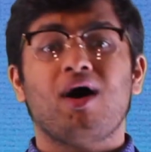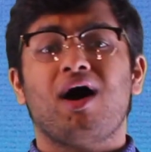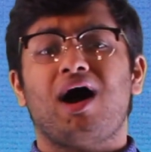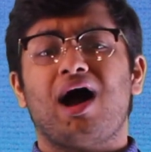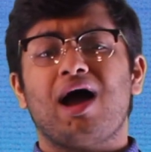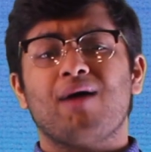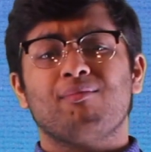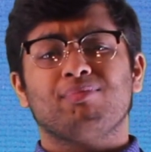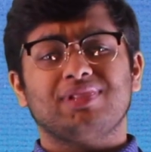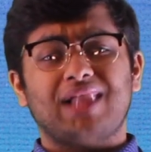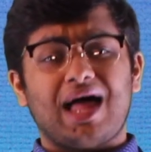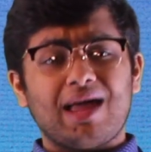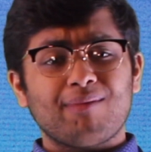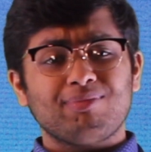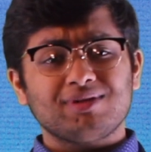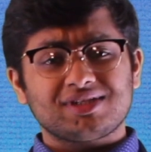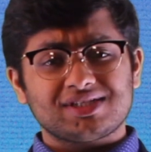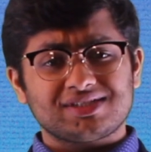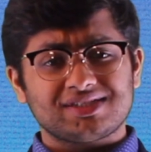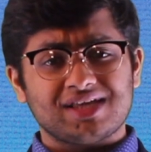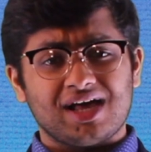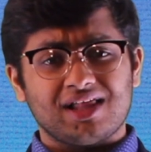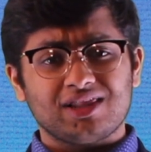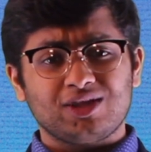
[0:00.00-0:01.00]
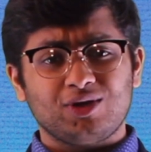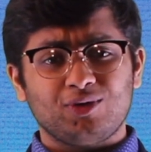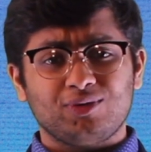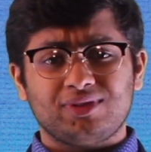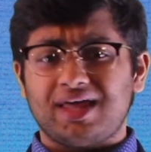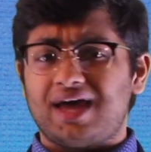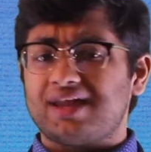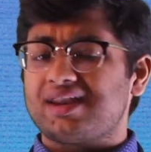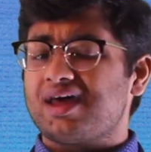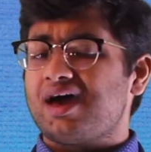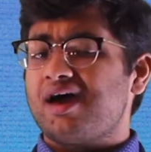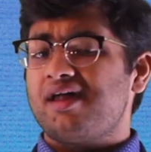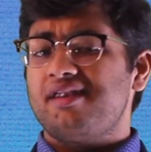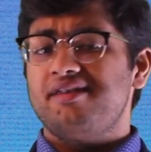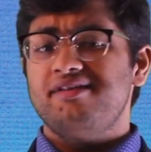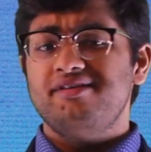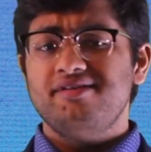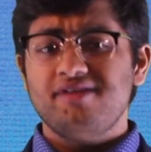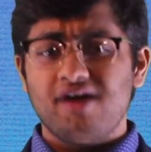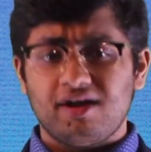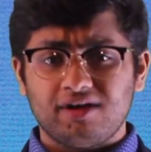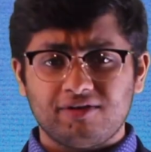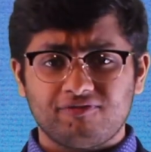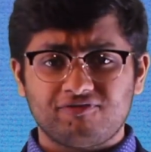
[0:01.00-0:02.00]
I'm liable to tell you that
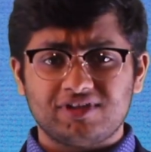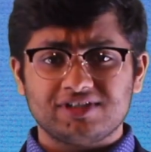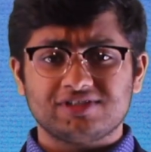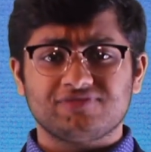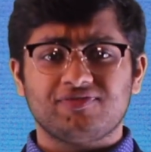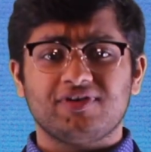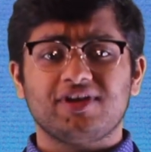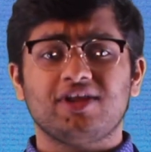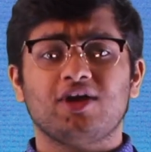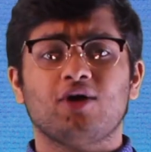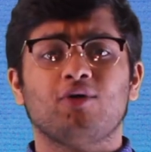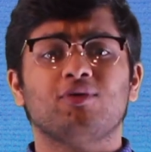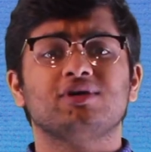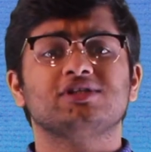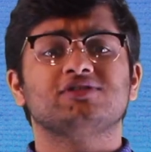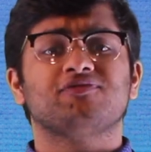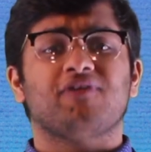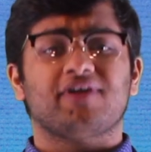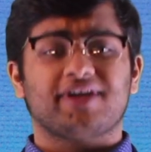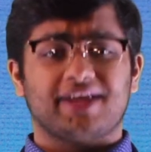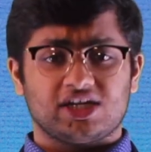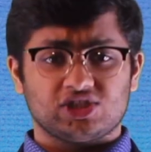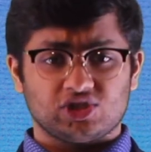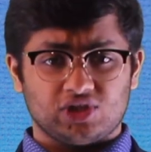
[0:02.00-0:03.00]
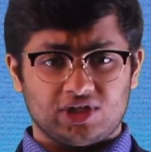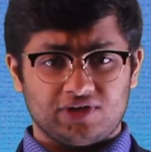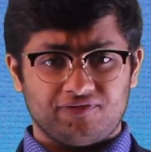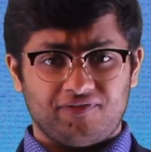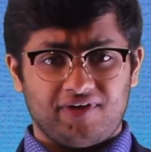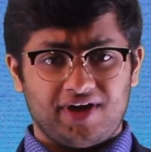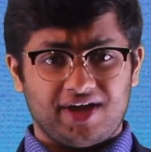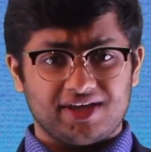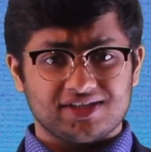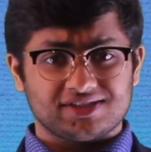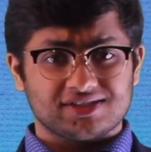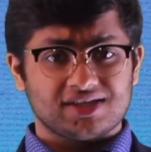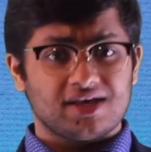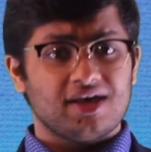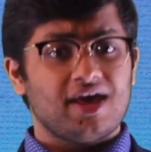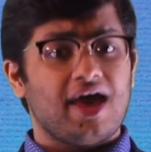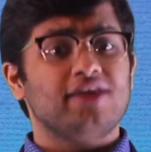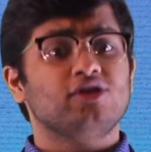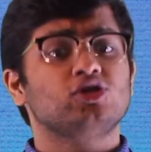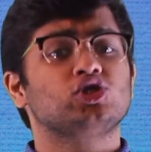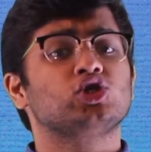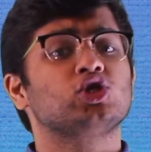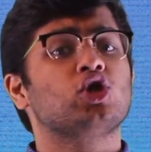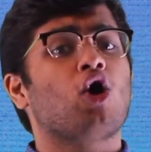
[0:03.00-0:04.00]
none of this video is financial advice, and
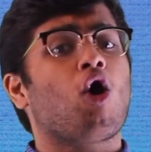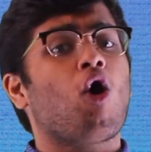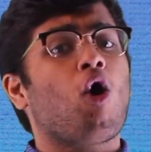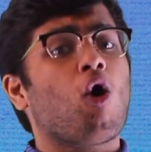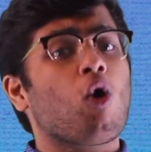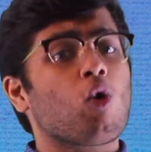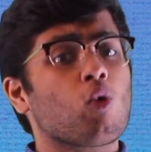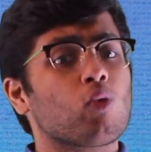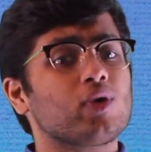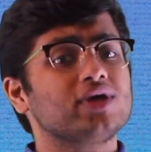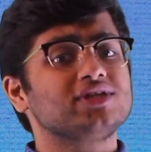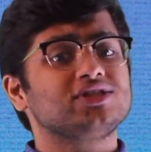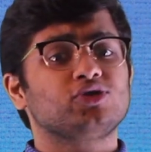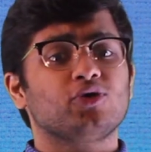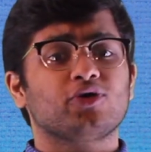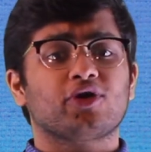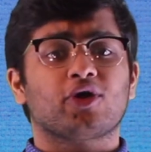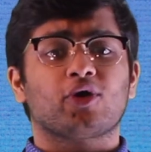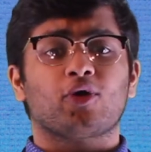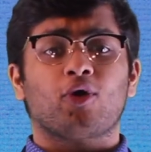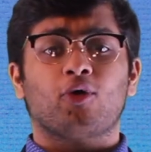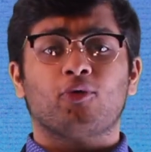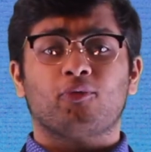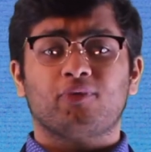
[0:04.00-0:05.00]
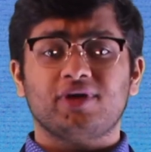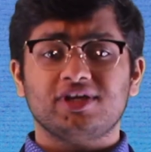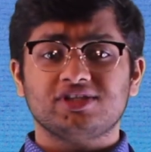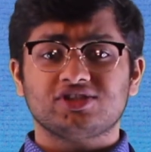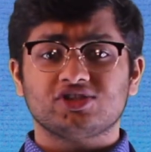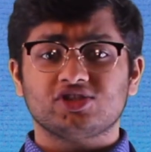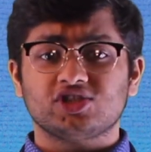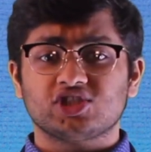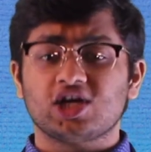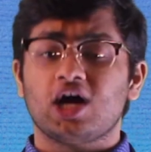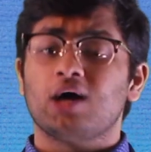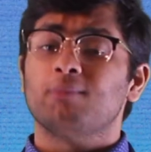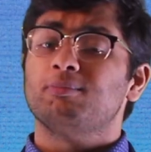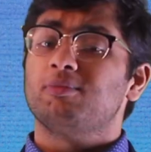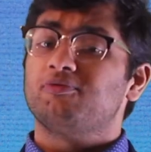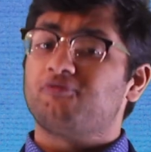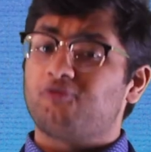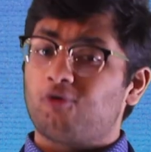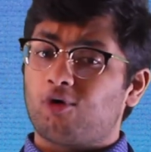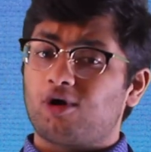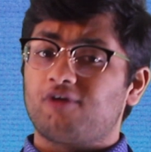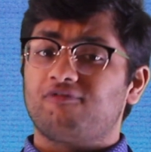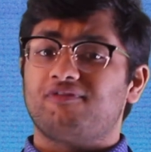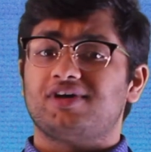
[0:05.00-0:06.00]
you should always do your own research
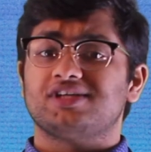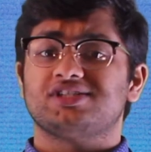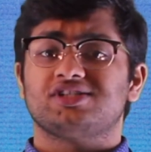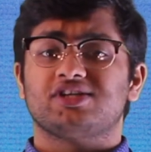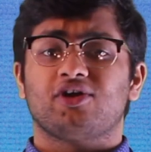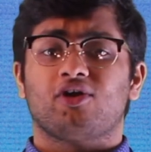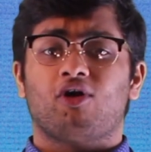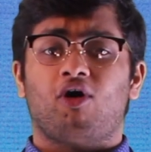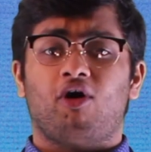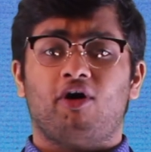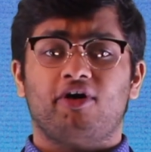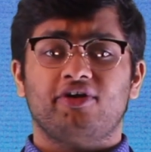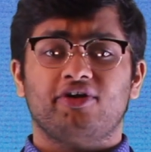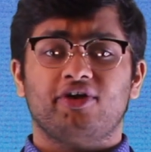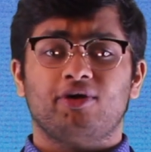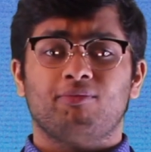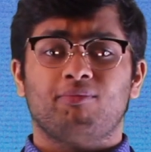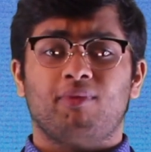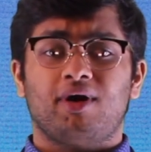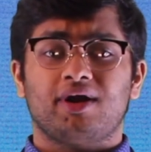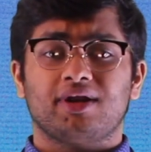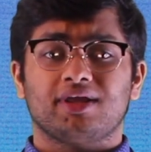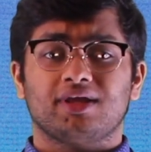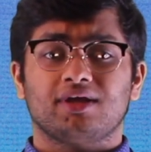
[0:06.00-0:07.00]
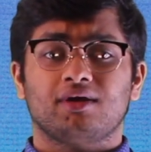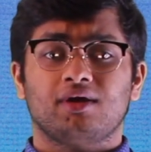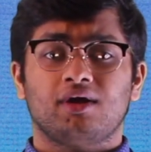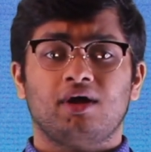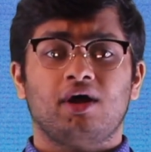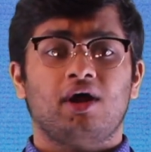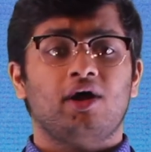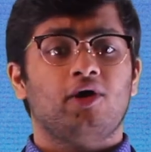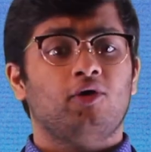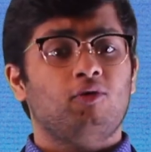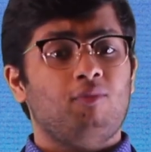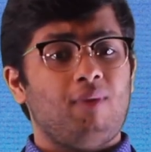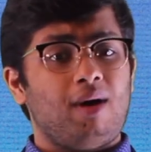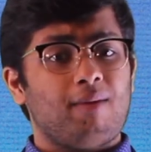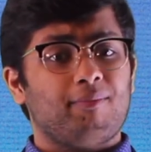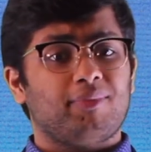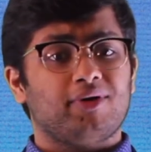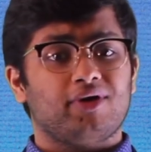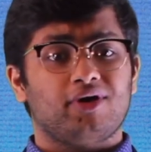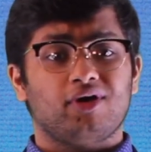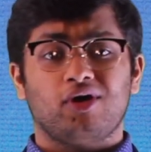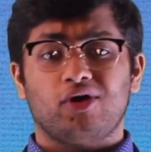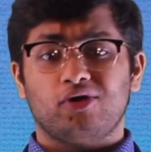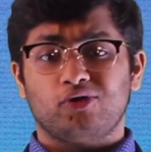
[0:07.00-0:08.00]
before investing your hard-earned money.
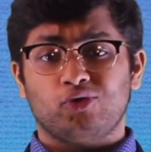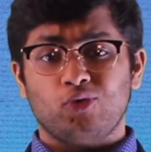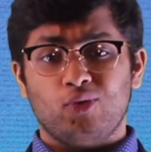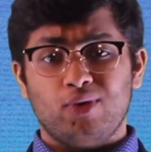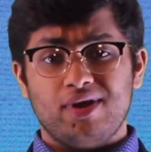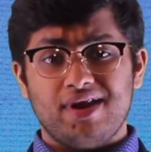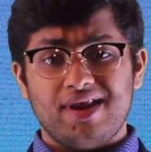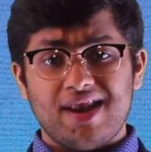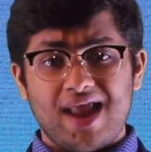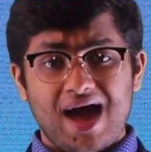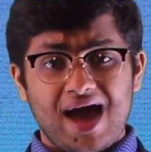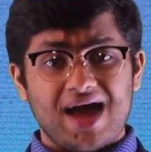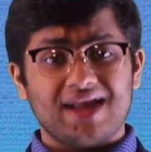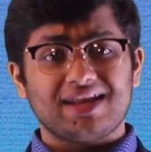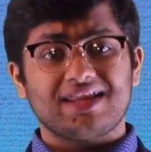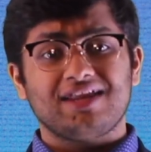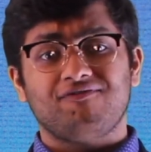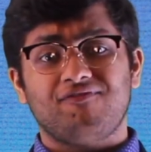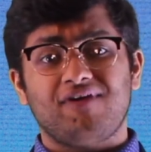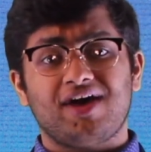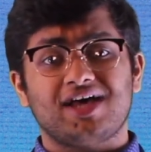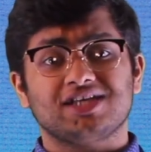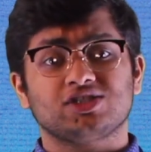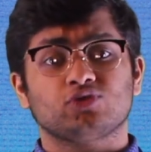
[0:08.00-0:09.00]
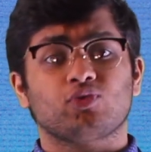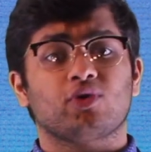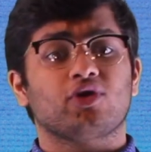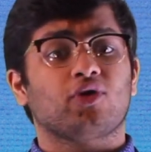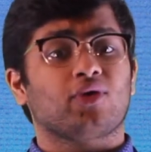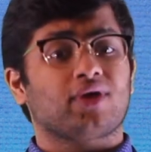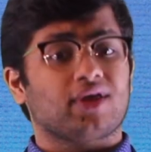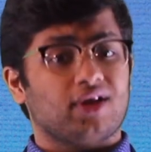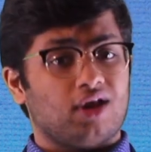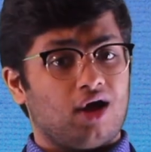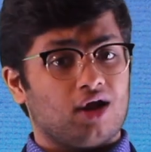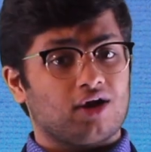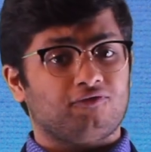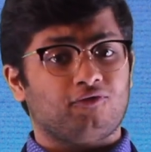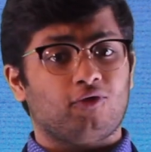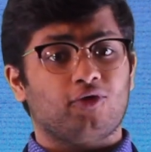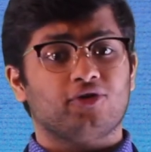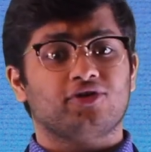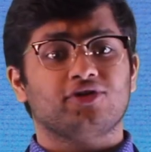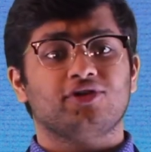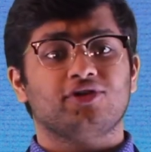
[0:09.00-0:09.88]
Remember, do not invest what you cannot afford to